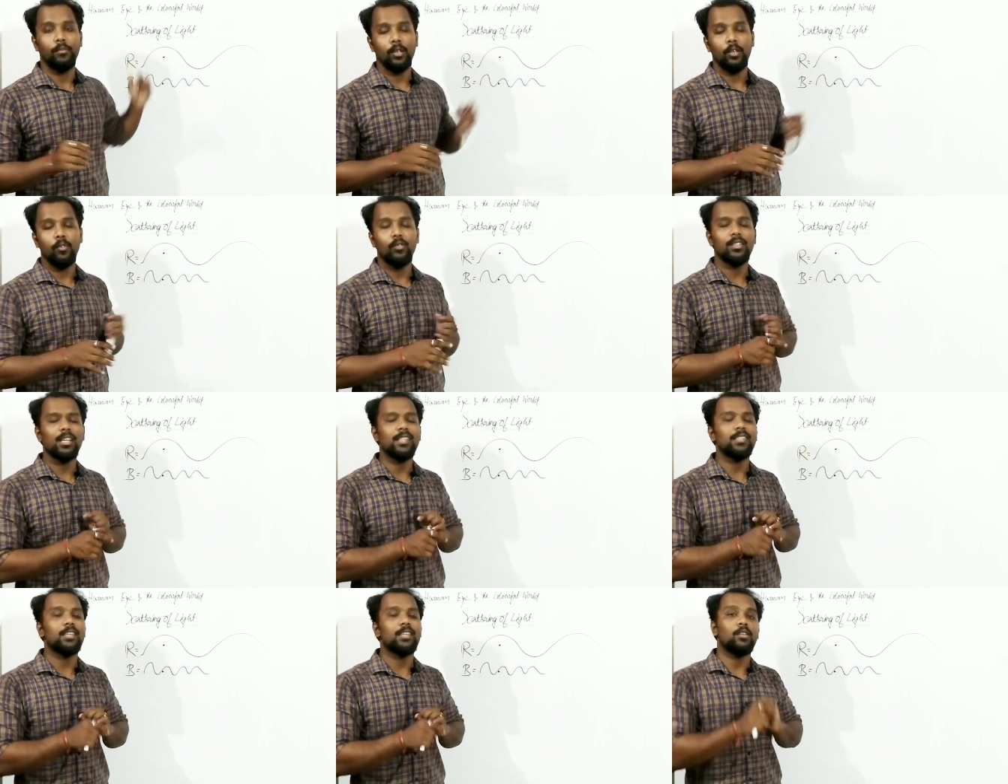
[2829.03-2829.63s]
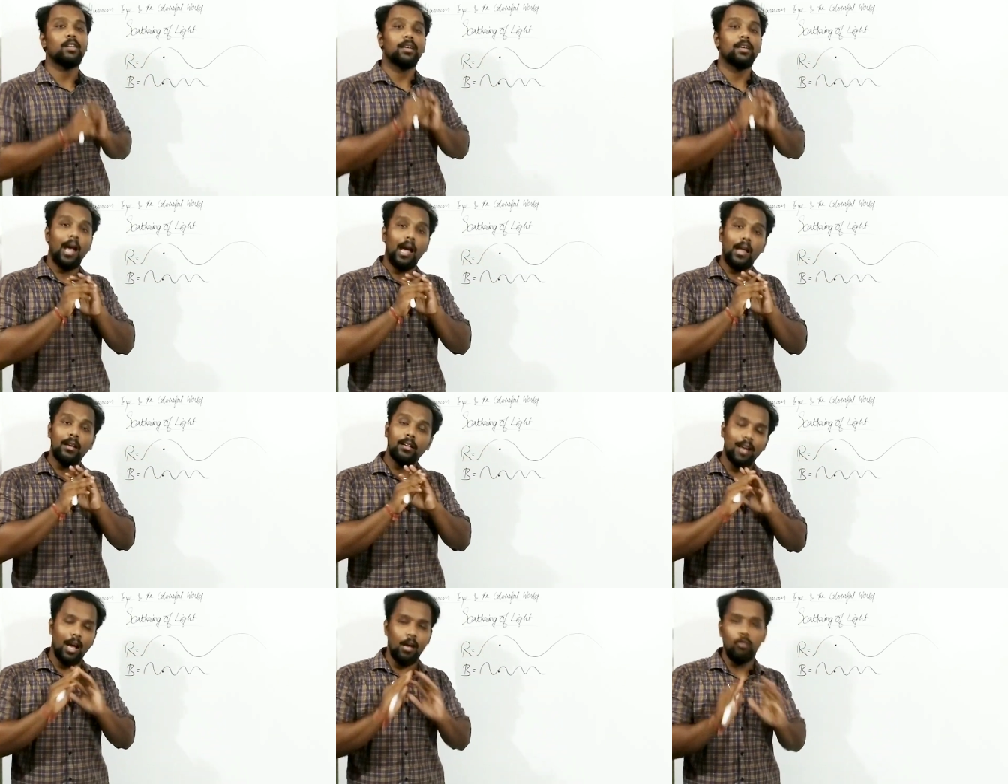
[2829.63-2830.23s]
You just actually
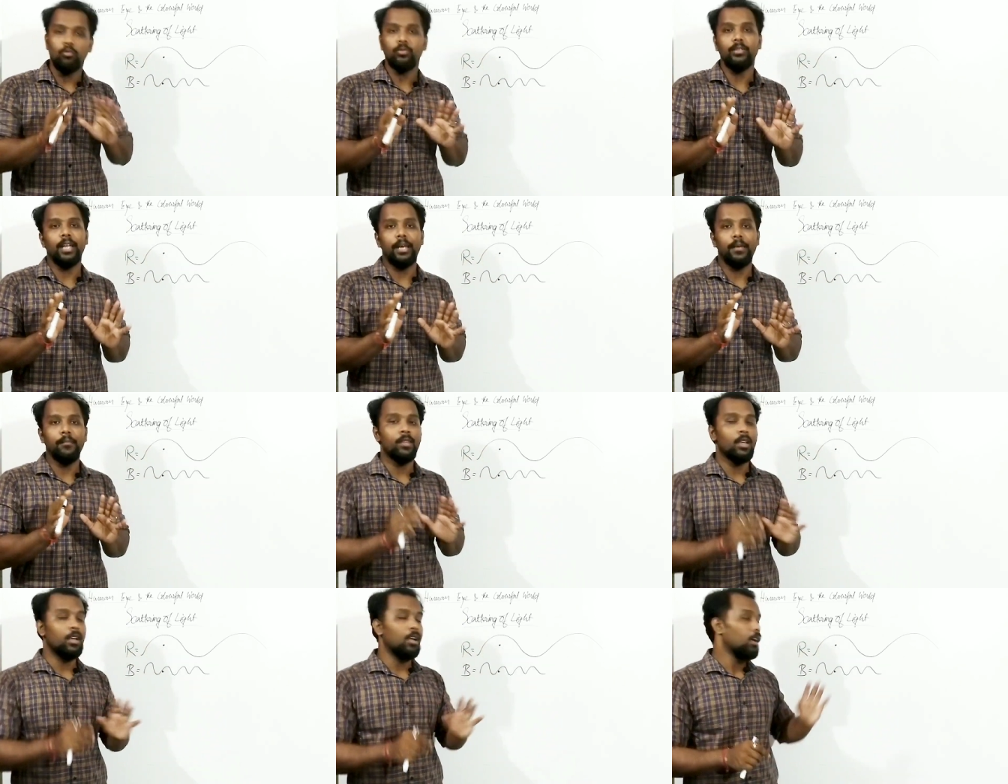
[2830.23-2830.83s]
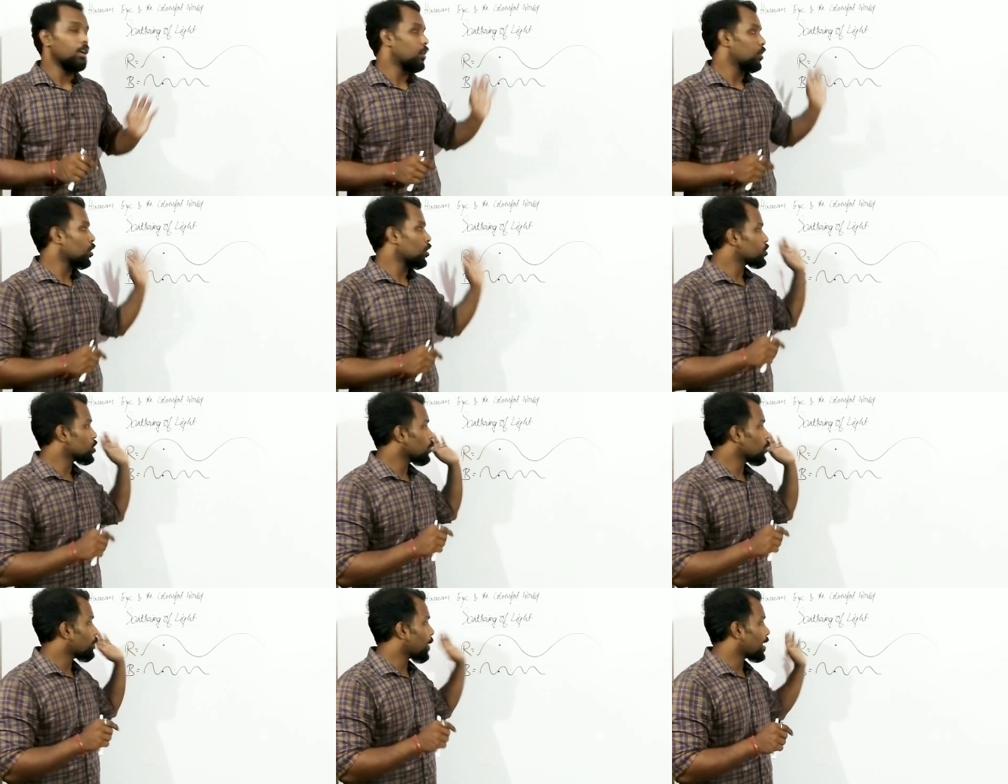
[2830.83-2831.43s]
can't count them. Lots
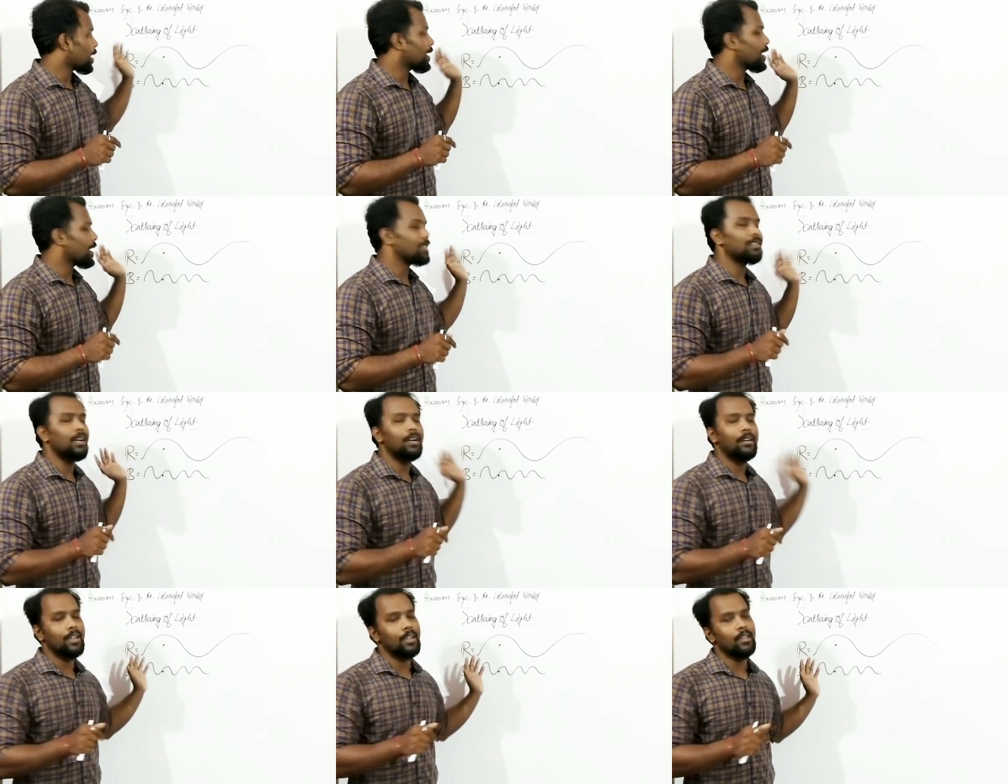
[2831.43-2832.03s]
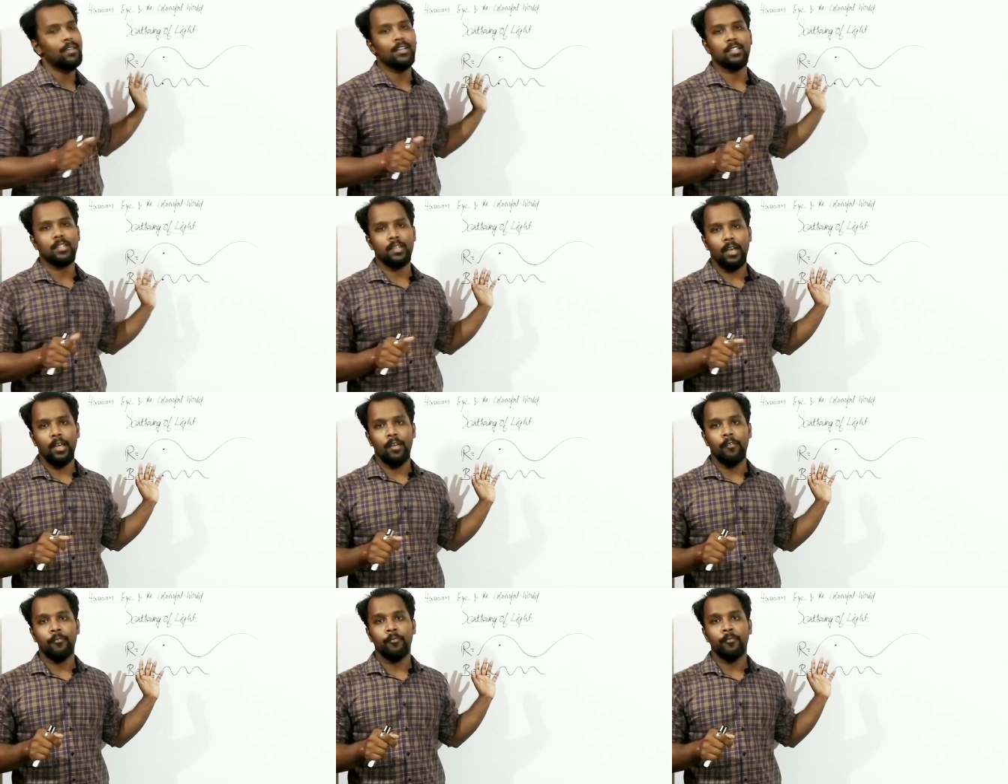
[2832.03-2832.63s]
of particles are there in the
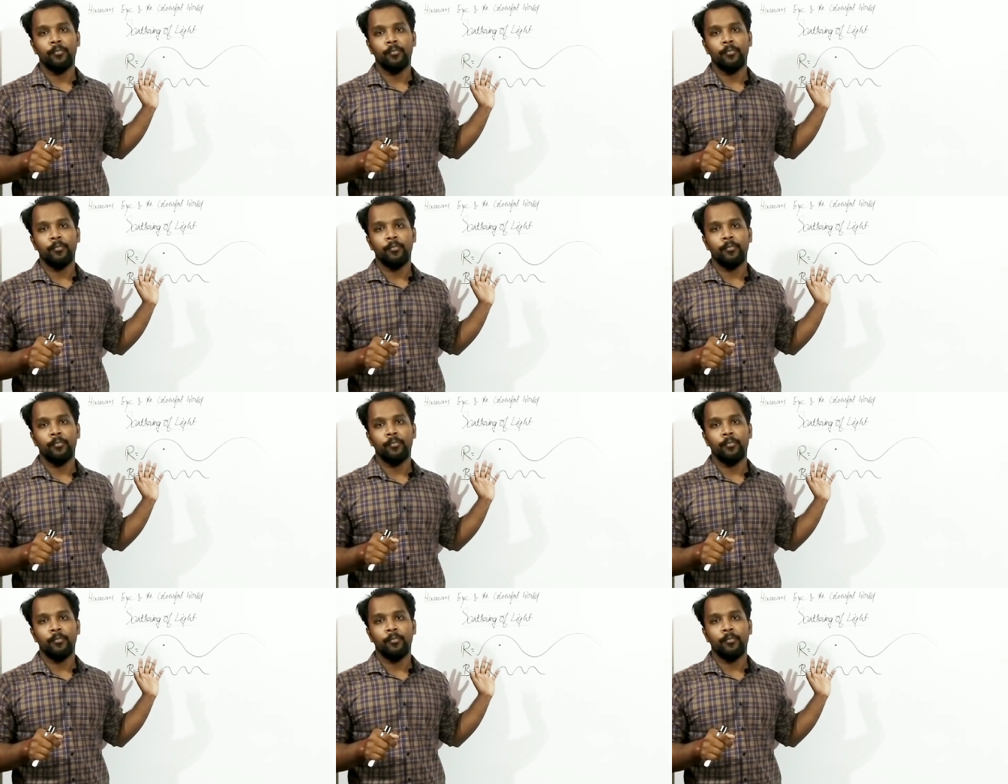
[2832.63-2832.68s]
sky.